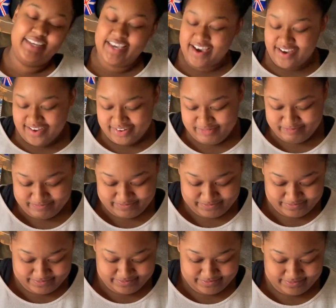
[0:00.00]
Y'all,
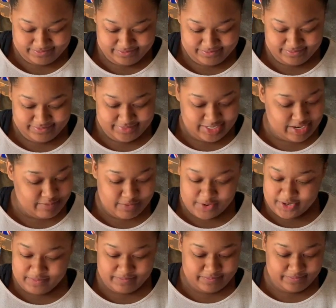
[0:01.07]
come
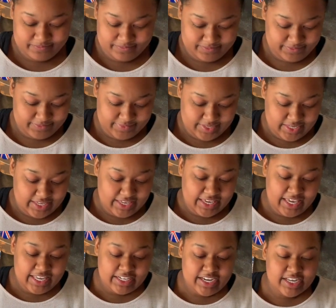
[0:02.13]
on.
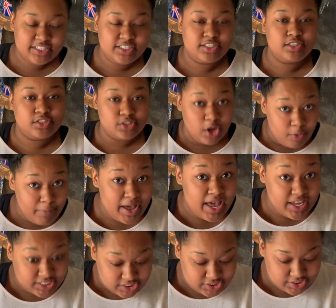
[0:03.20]
He does so
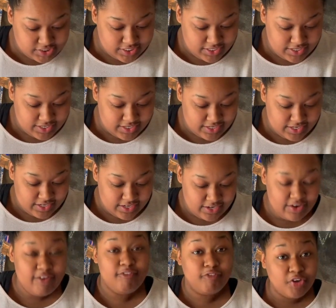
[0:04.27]
much
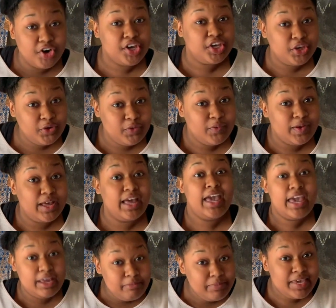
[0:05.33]
for you
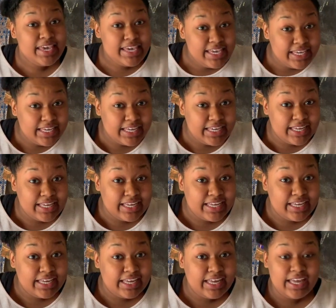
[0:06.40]
and me
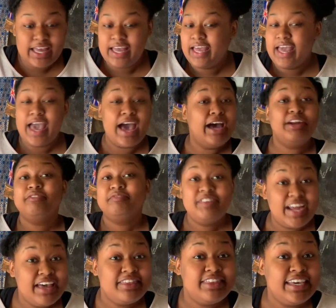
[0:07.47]
out of
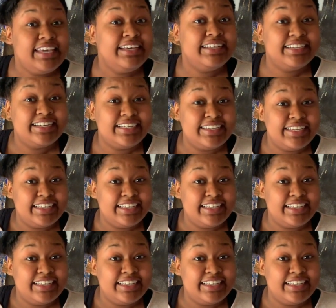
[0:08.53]
nothing.